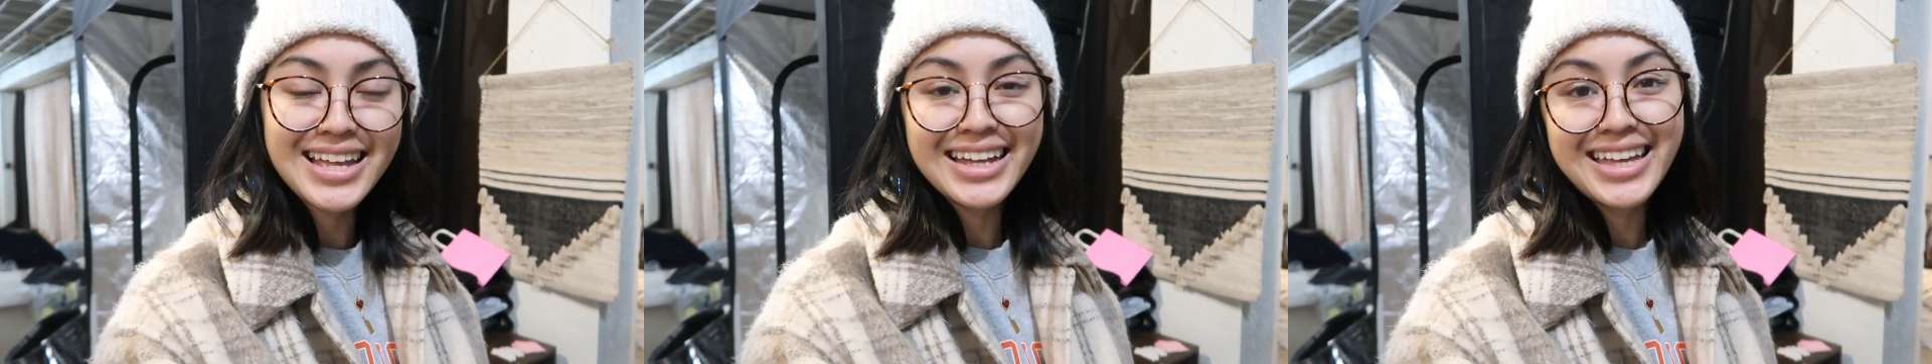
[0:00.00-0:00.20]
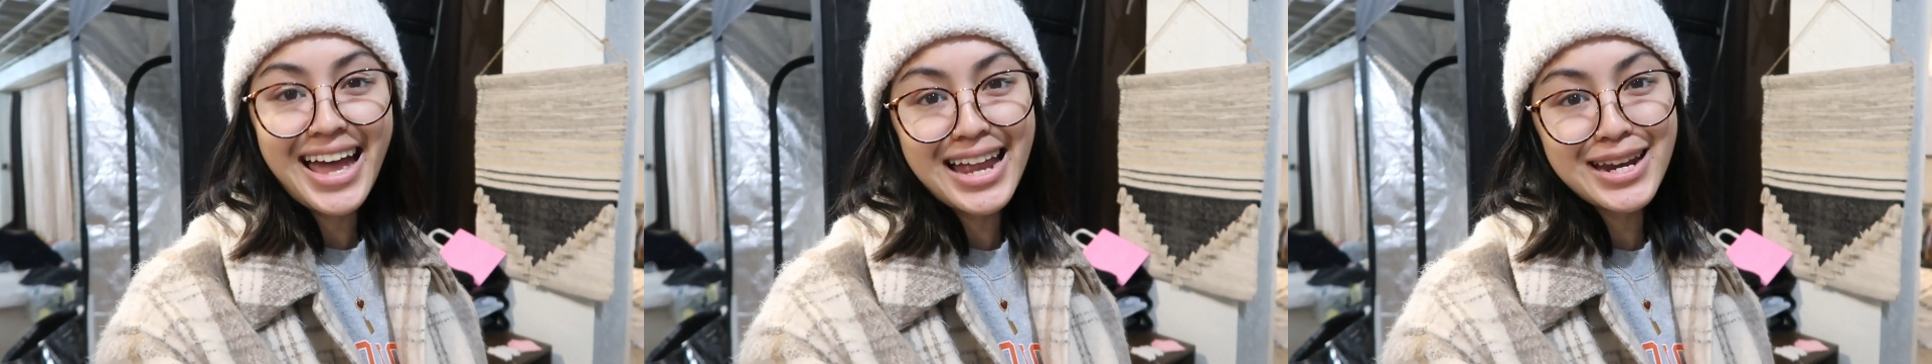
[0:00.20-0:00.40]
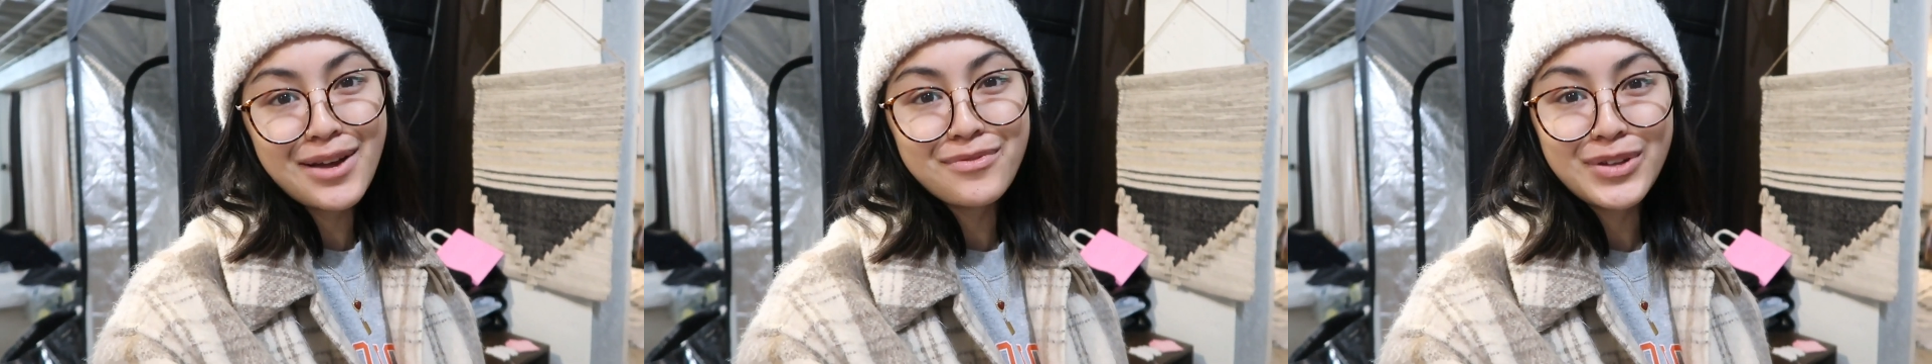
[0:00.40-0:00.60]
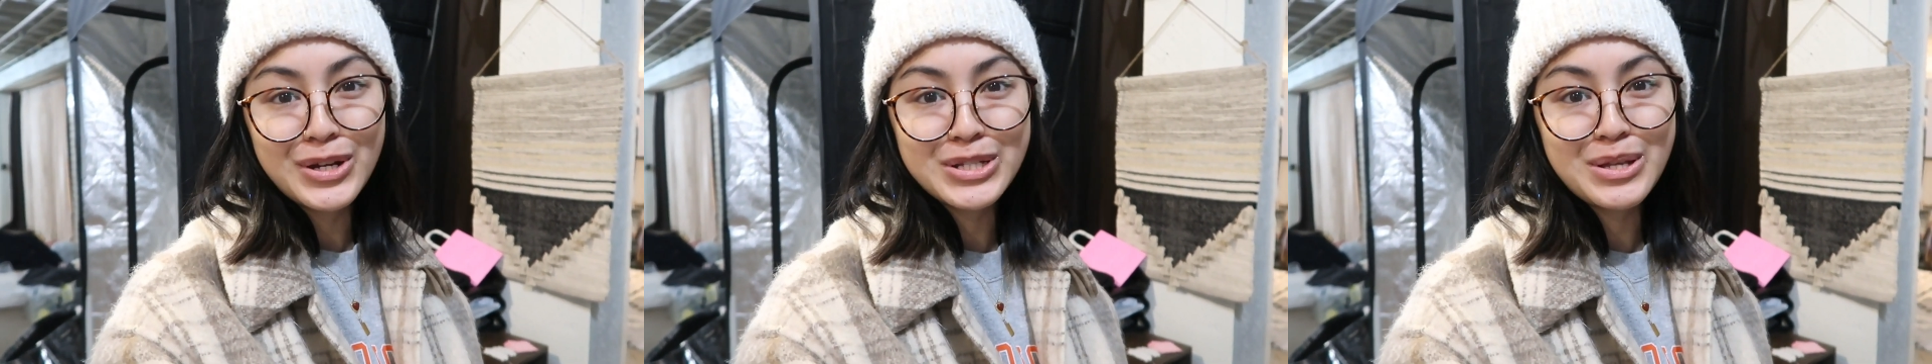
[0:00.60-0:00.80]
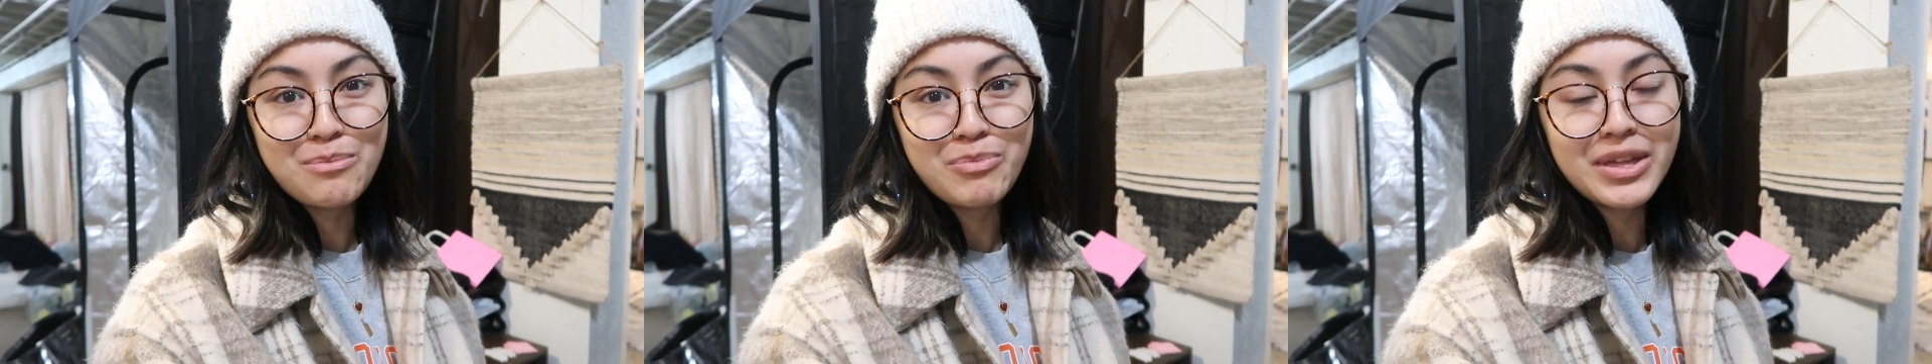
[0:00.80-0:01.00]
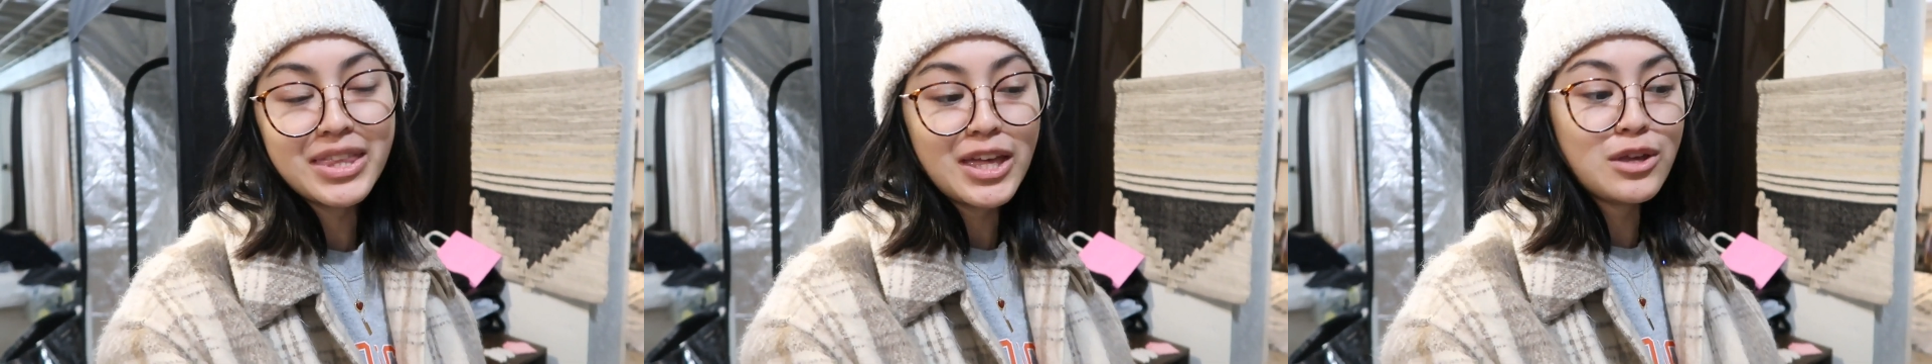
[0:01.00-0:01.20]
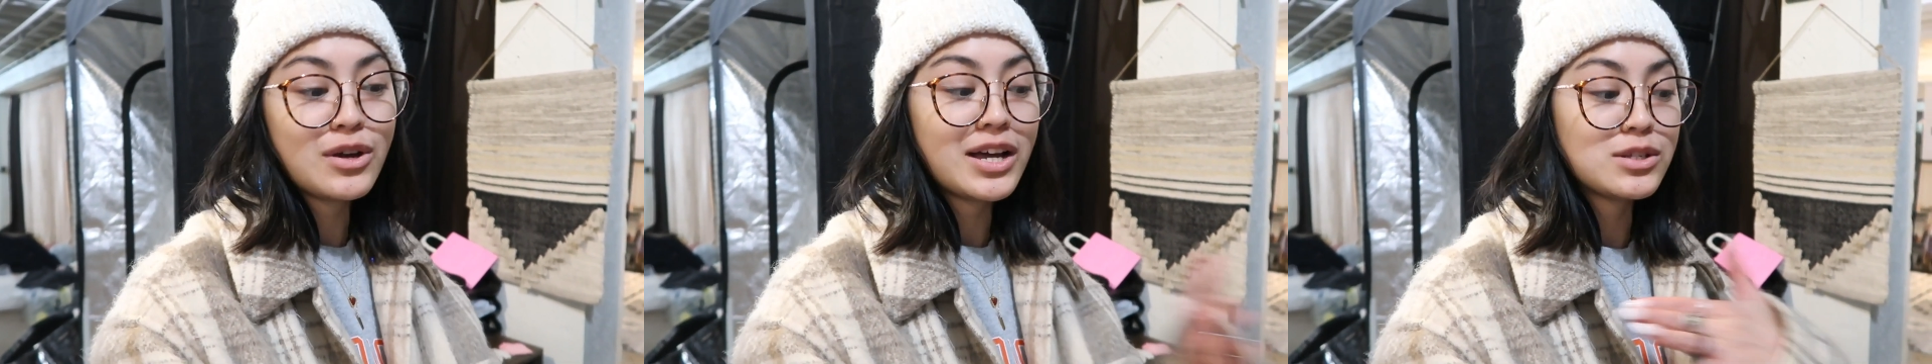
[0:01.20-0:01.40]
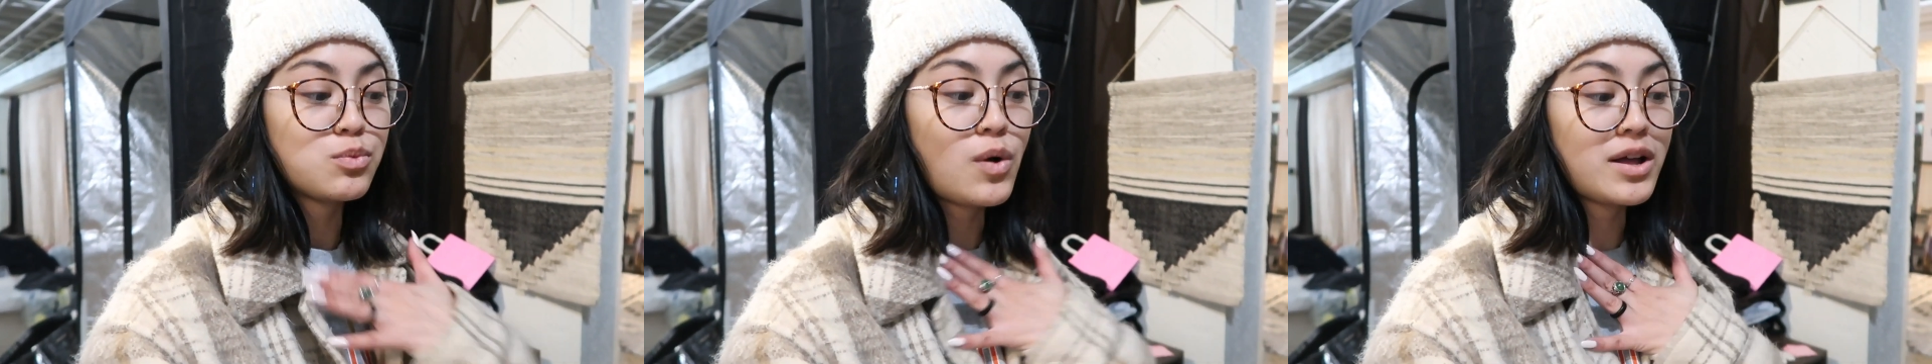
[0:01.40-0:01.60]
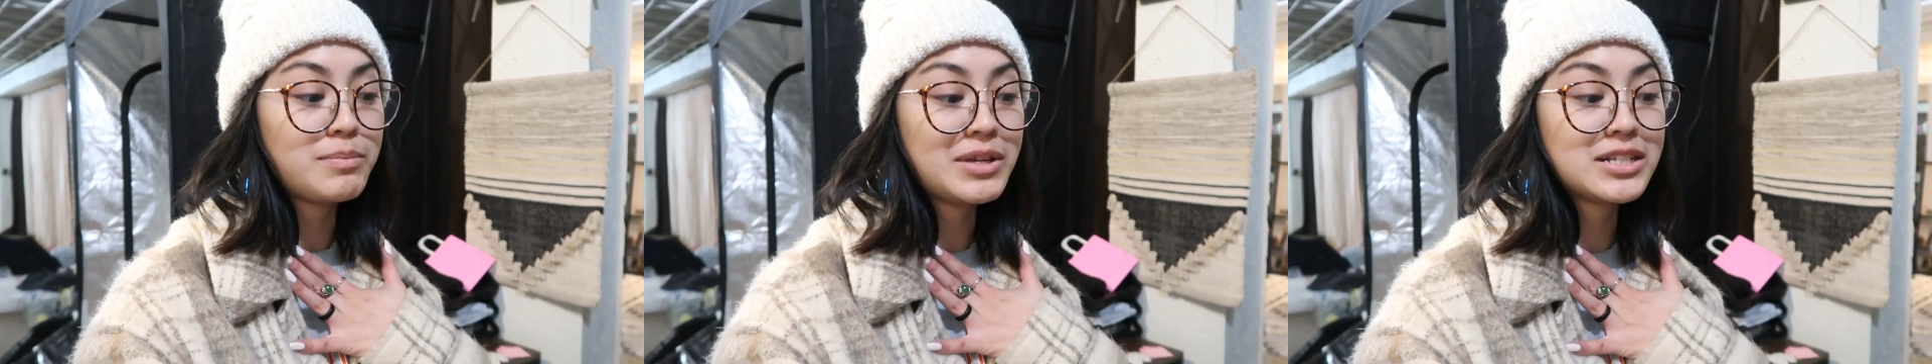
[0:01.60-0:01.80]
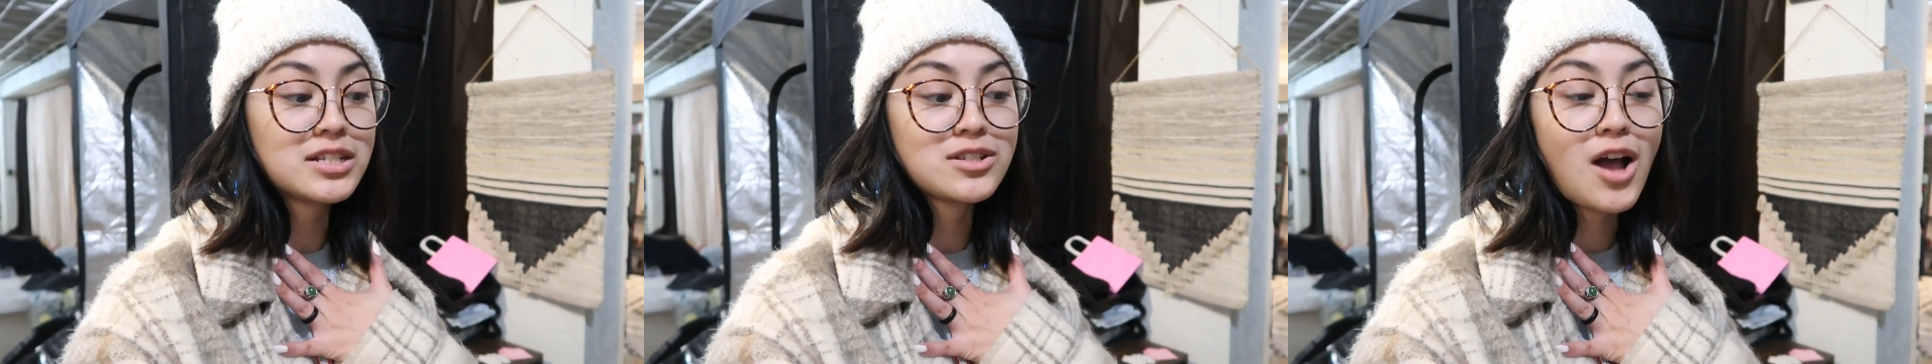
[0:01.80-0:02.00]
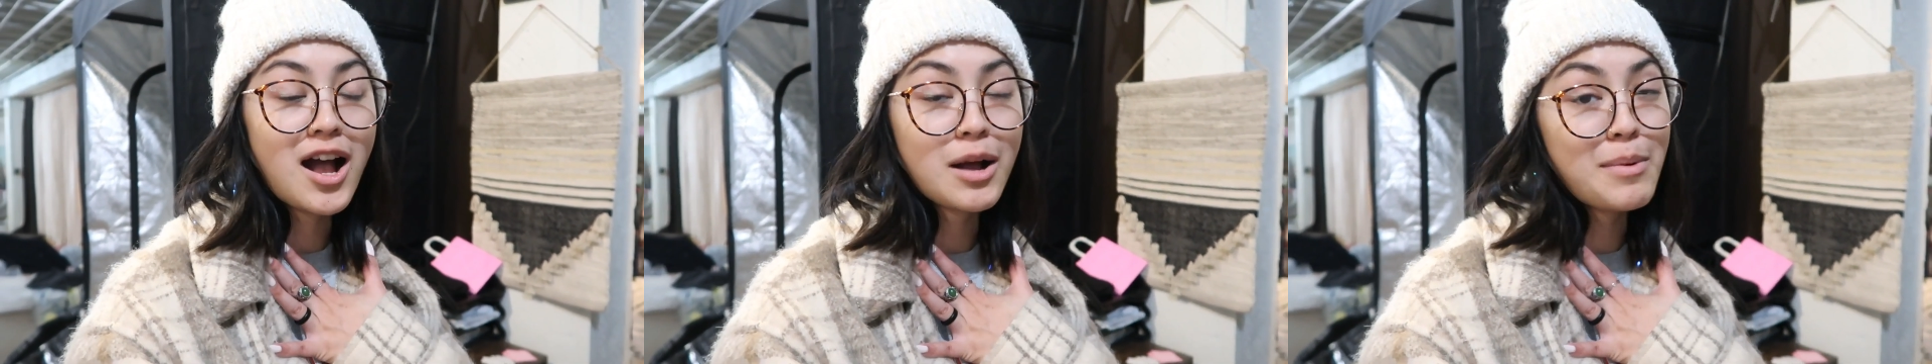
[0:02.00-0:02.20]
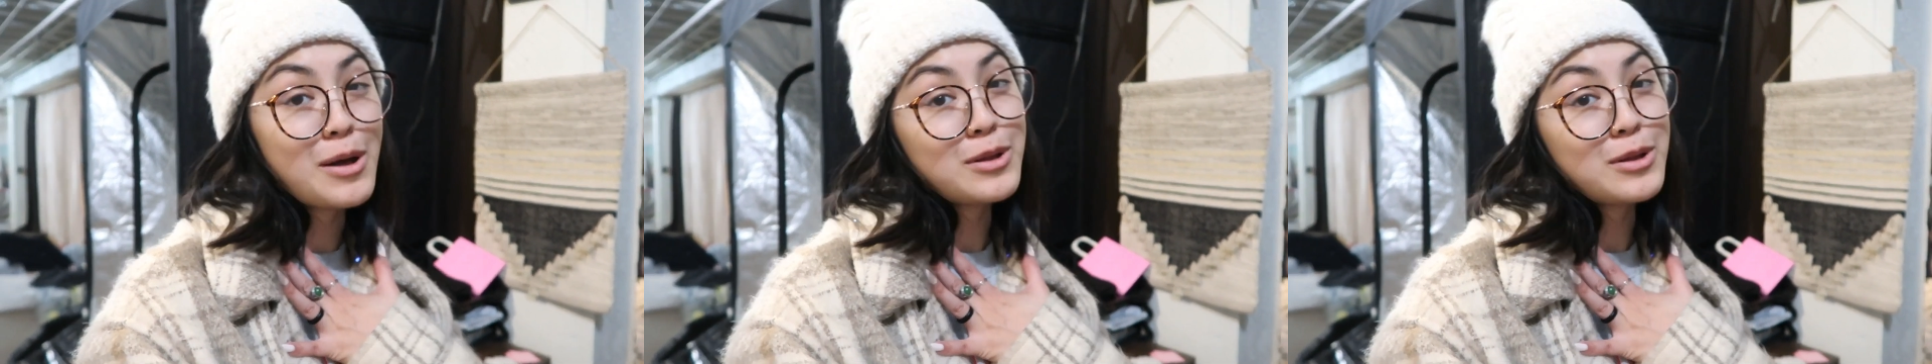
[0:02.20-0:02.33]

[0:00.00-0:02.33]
Again, if there's something that you guys want me to talk